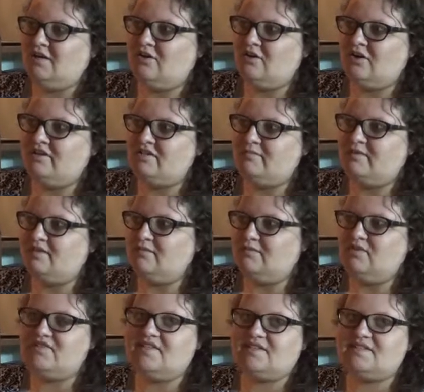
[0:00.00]
gone to be the
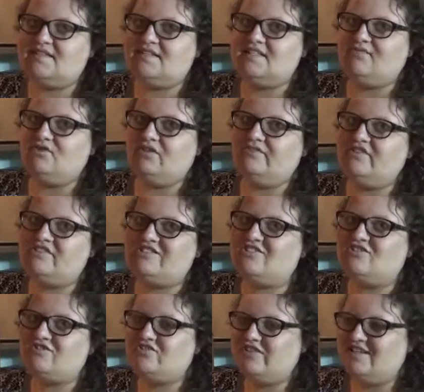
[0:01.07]
most successful of his
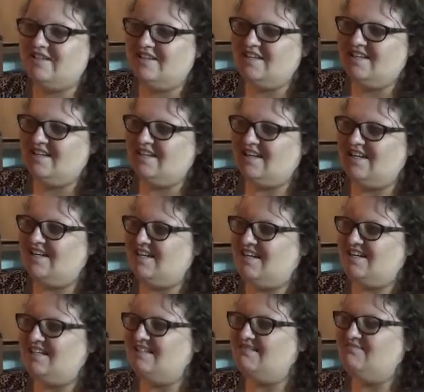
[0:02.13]
children
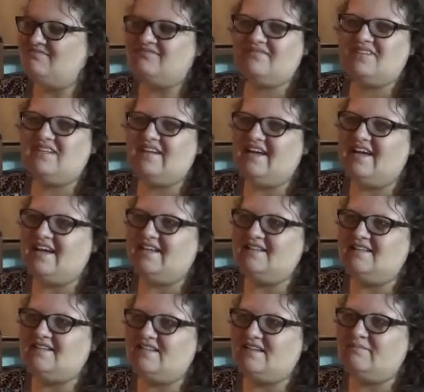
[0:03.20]
uh,
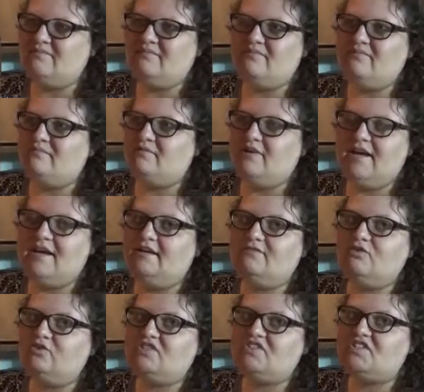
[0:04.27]
and um,
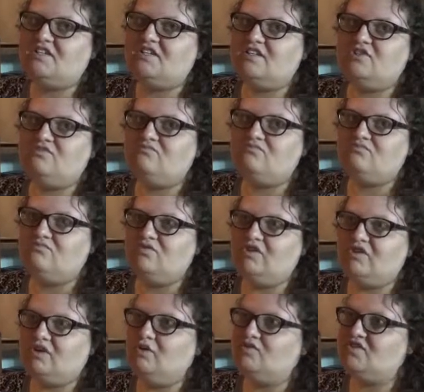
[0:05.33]
handful is uh,
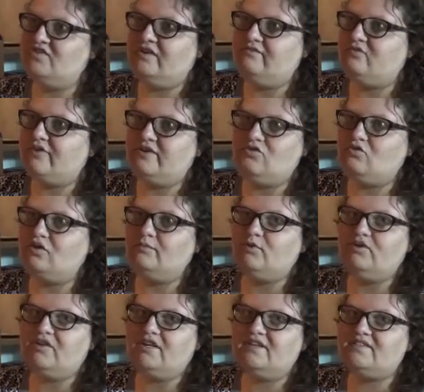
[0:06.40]
you know suffering
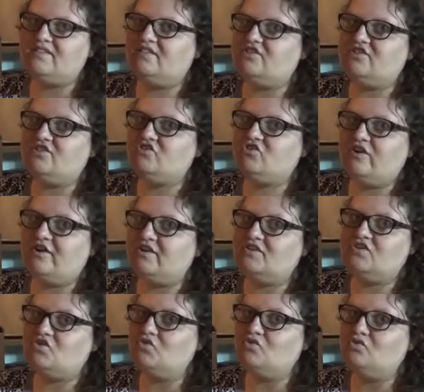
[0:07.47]
horrible things and just trying
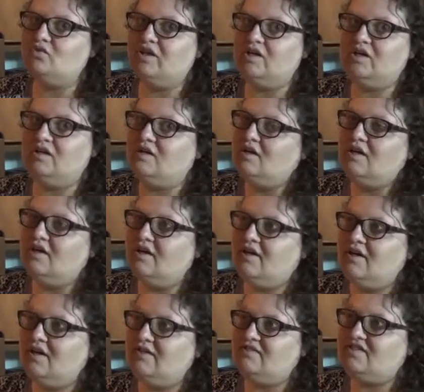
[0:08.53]
to uh,
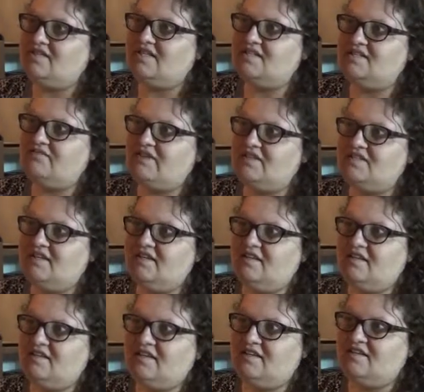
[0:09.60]
have a sense of
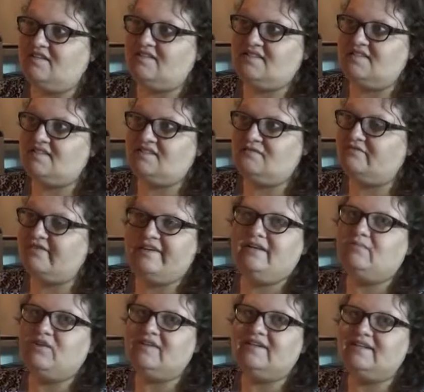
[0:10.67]
identity and a sense of
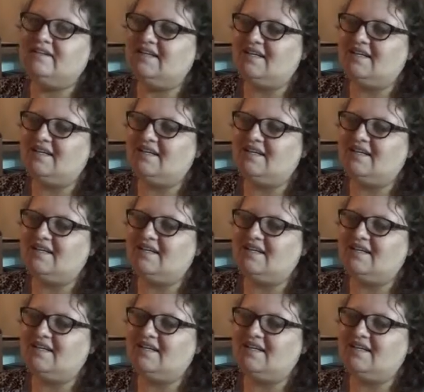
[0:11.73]
family